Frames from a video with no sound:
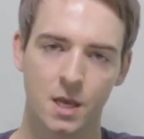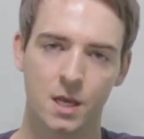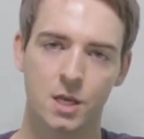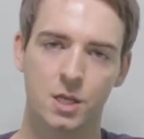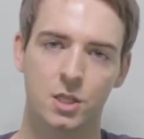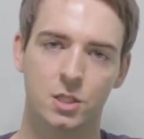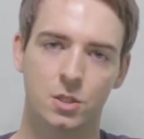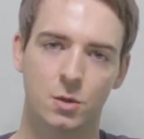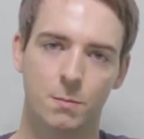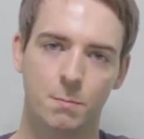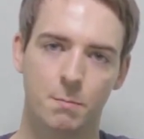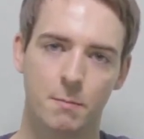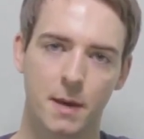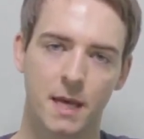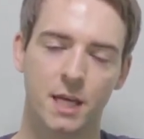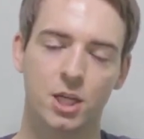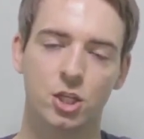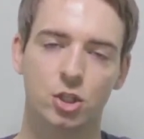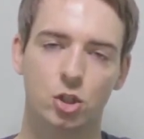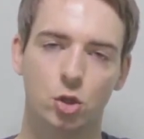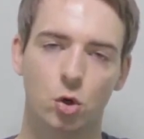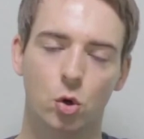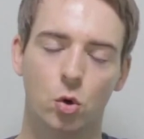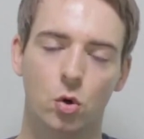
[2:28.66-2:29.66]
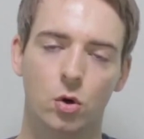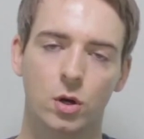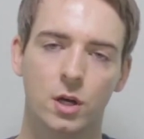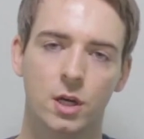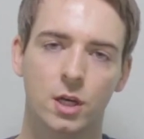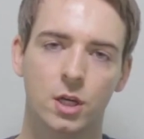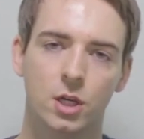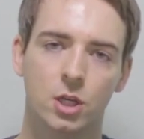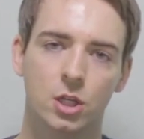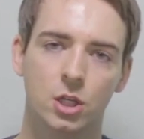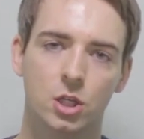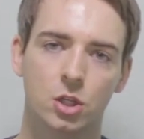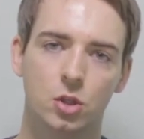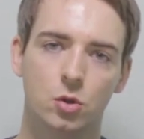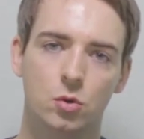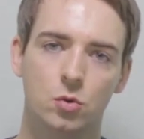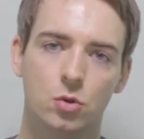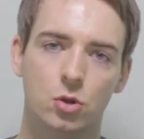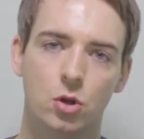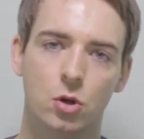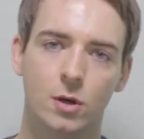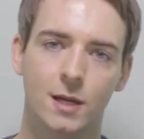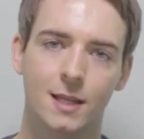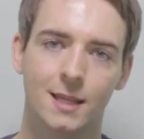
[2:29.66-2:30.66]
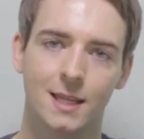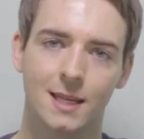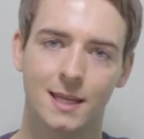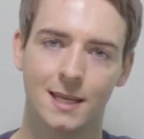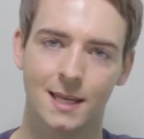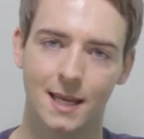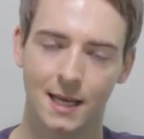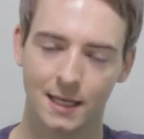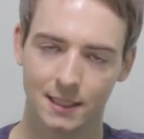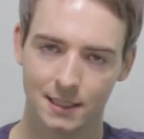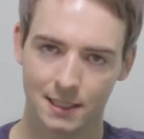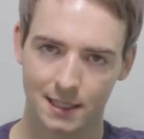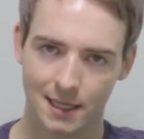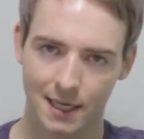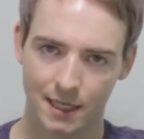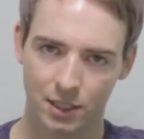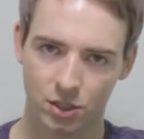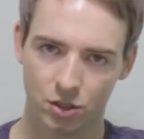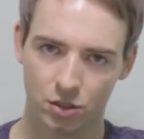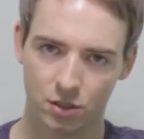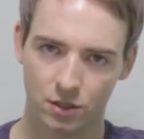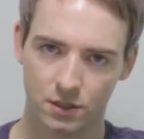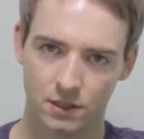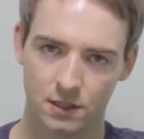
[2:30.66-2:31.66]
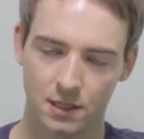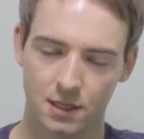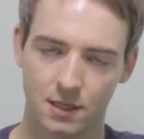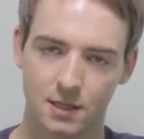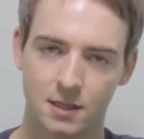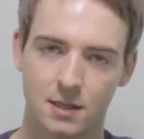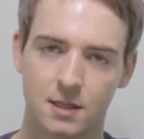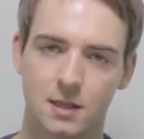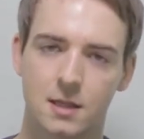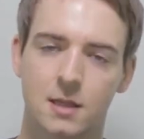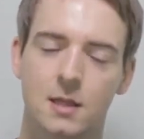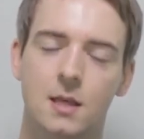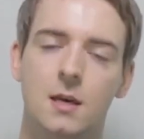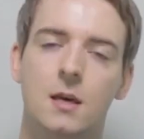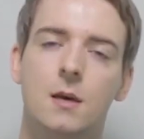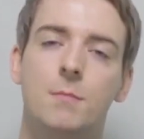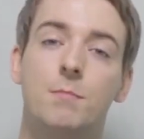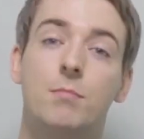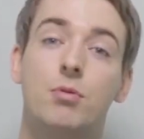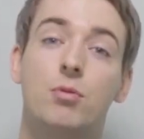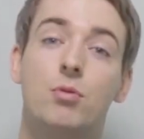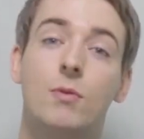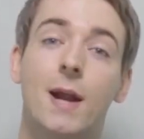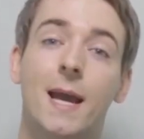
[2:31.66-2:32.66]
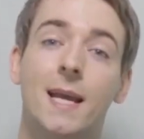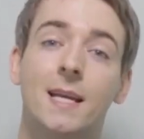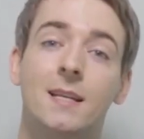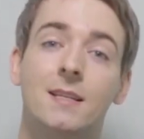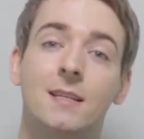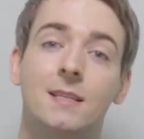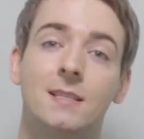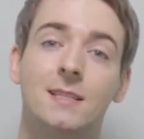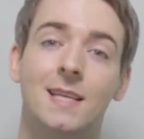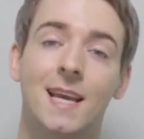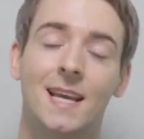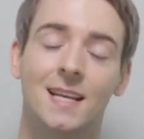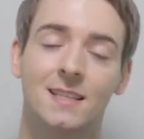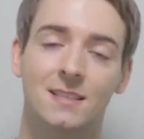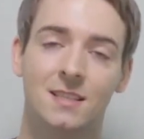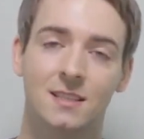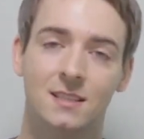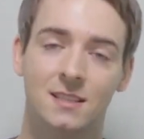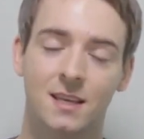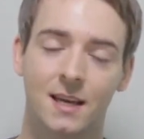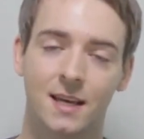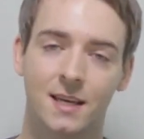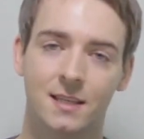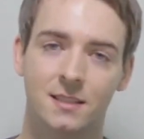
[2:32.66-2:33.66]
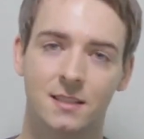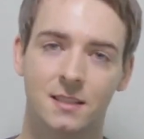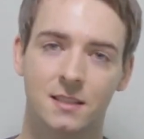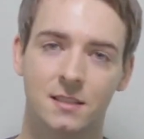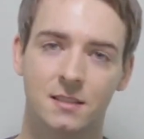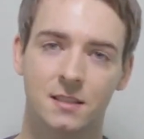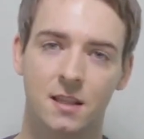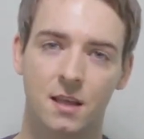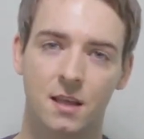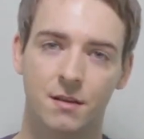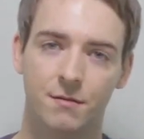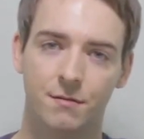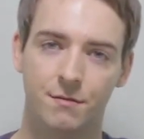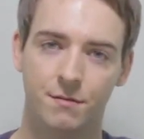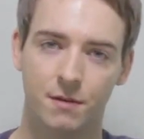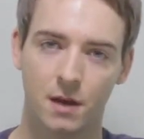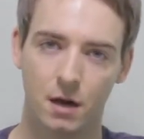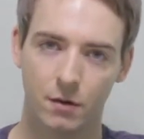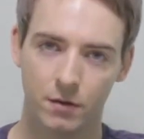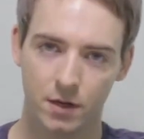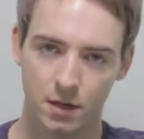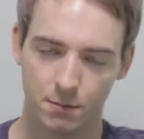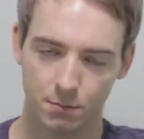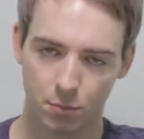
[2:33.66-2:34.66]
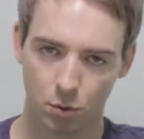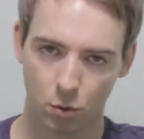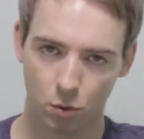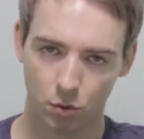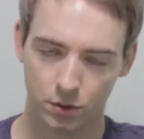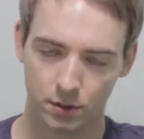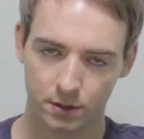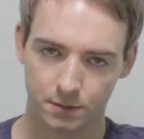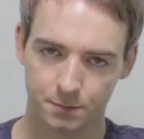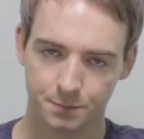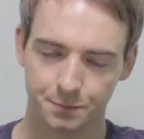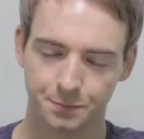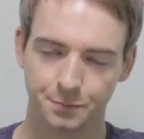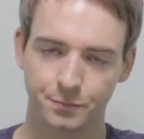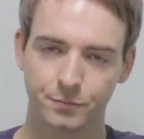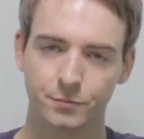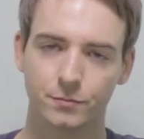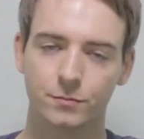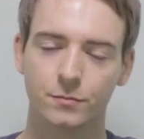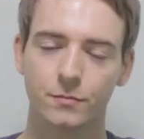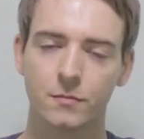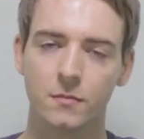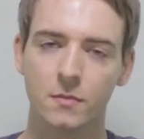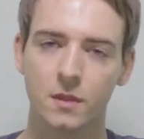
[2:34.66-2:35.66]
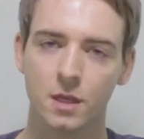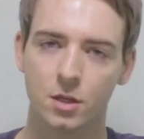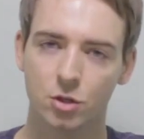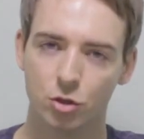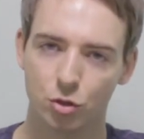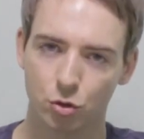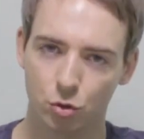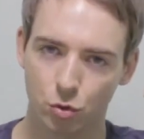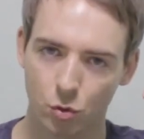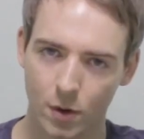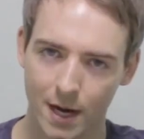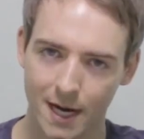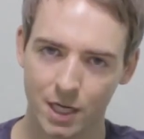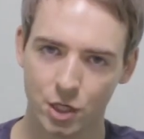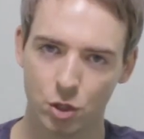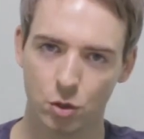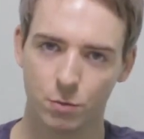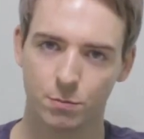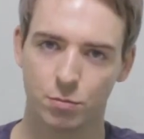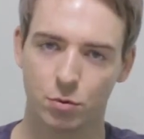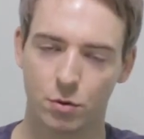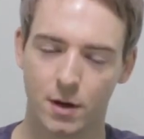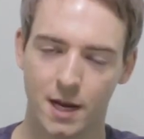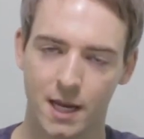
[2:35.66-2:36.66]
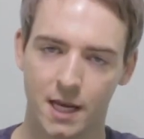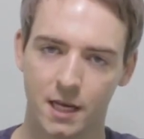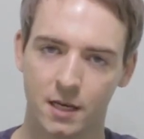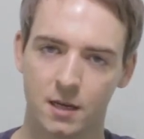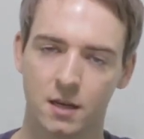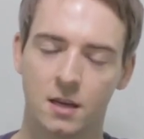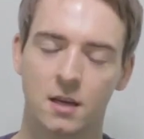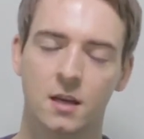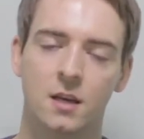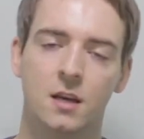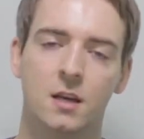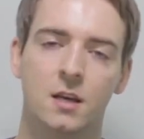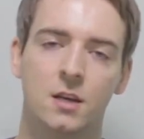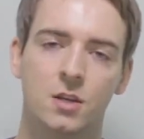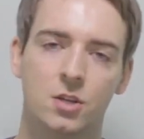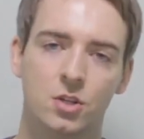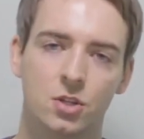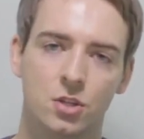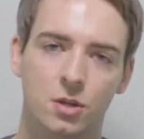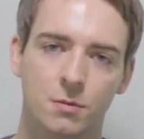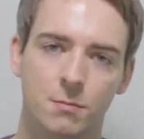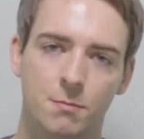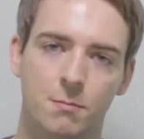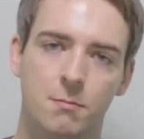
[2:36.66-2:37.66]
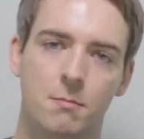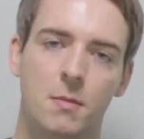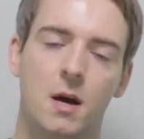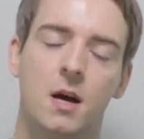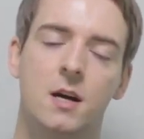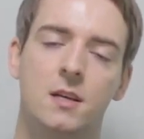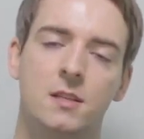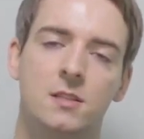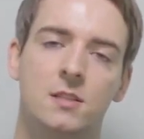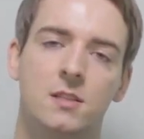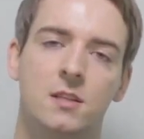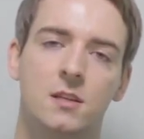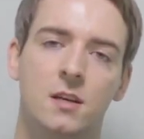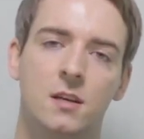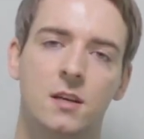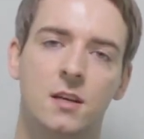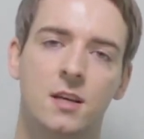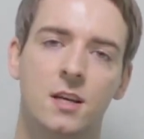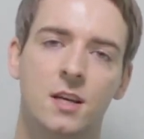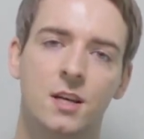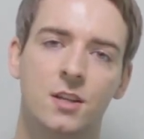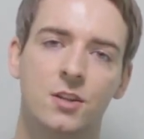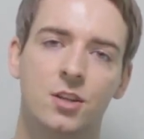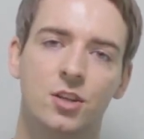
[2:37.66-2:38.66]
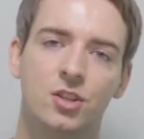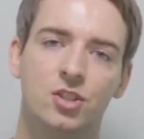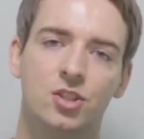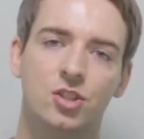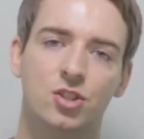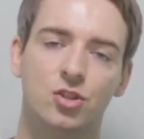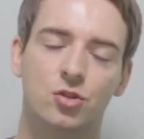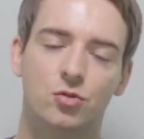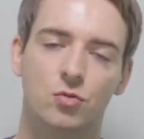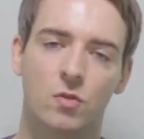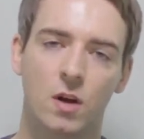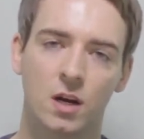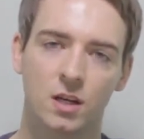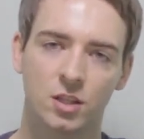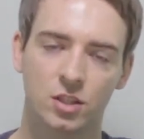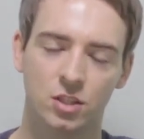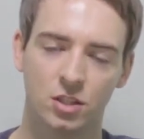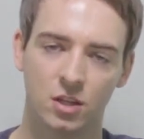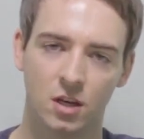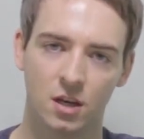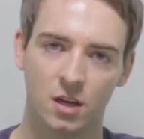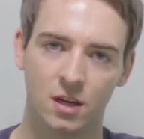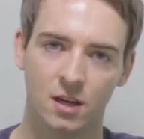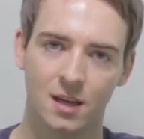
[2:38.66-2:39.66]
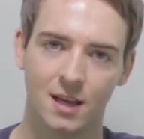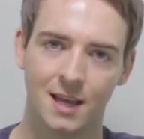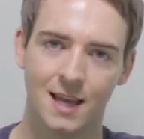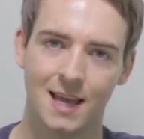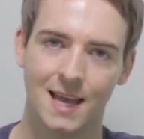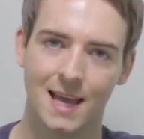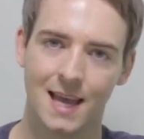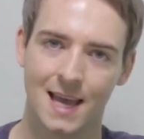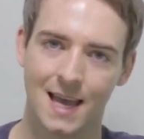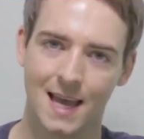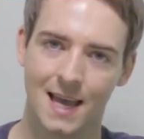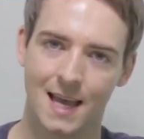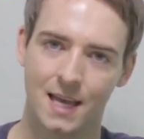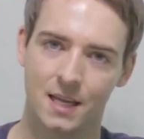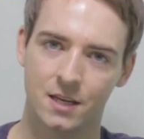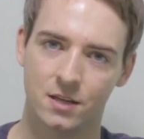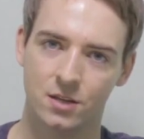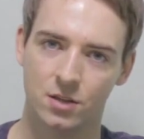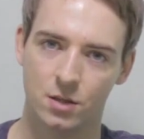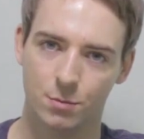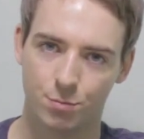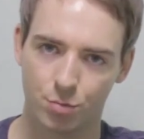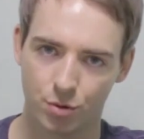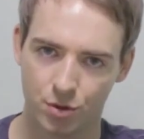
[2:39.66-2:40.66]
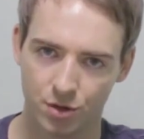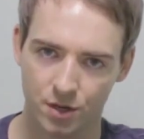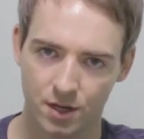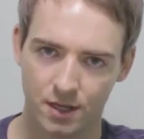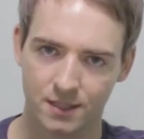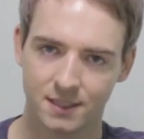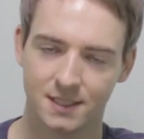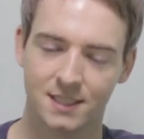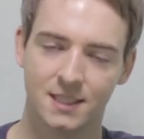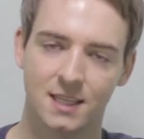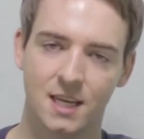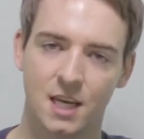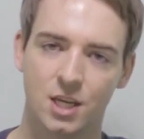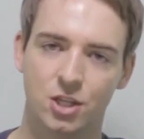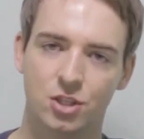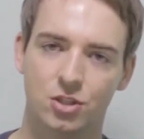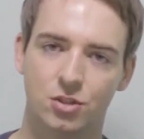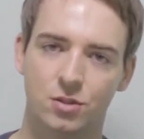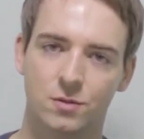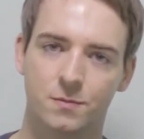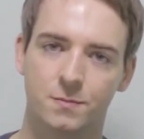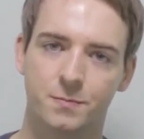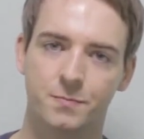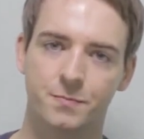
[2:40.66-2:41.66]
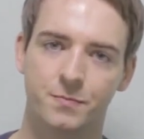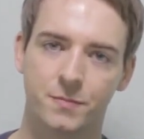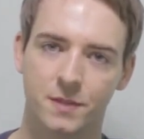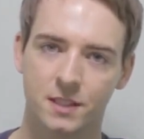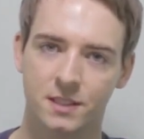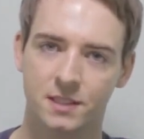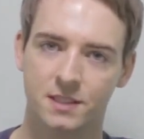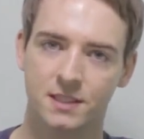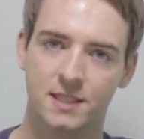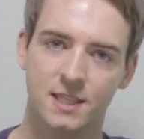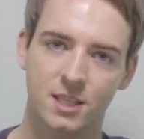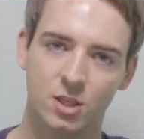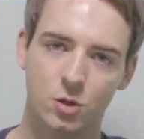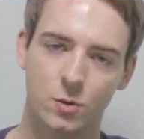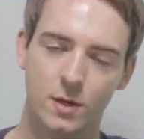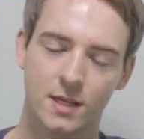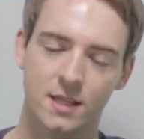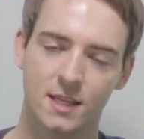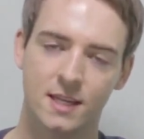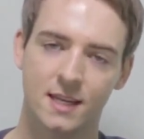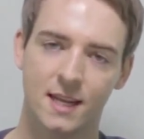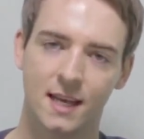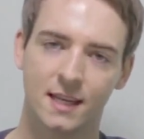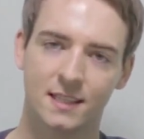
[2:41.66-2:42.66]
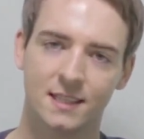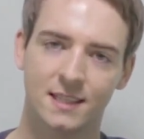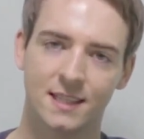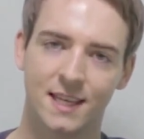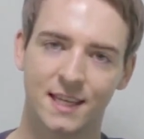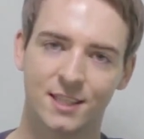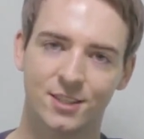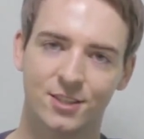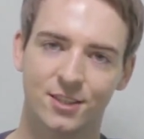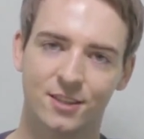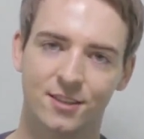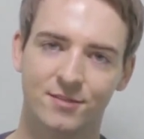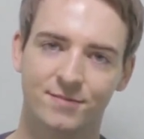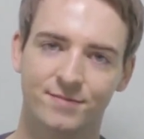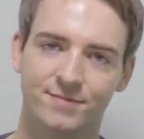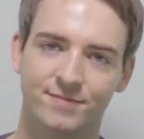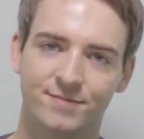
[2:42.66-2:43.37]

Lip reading: So make sure you look at the next lectures, the practice exercises. They're very important. Train your brain to master the structure and the pronunciation. See you in the next lecture.